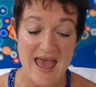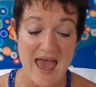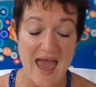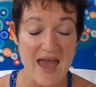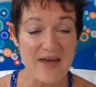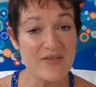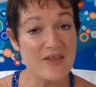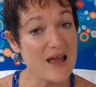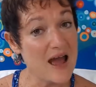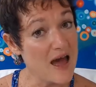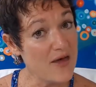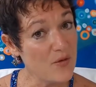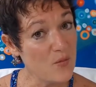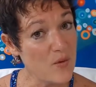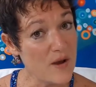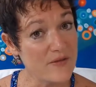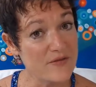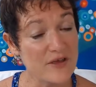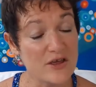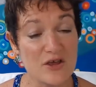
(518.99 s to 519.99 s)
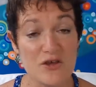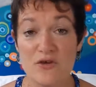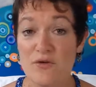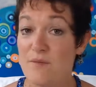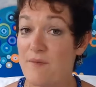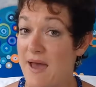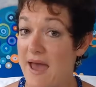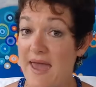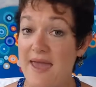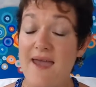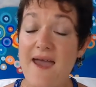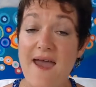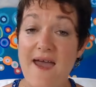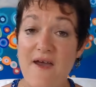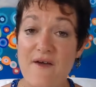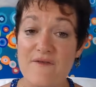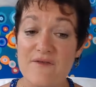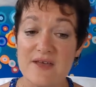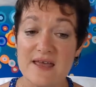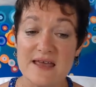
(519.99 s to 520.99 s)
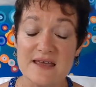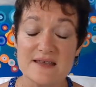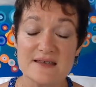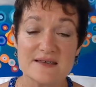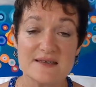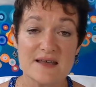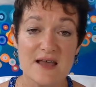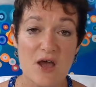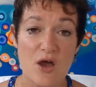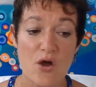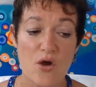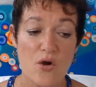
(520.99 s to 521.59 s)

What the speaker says: And the other one that you may have is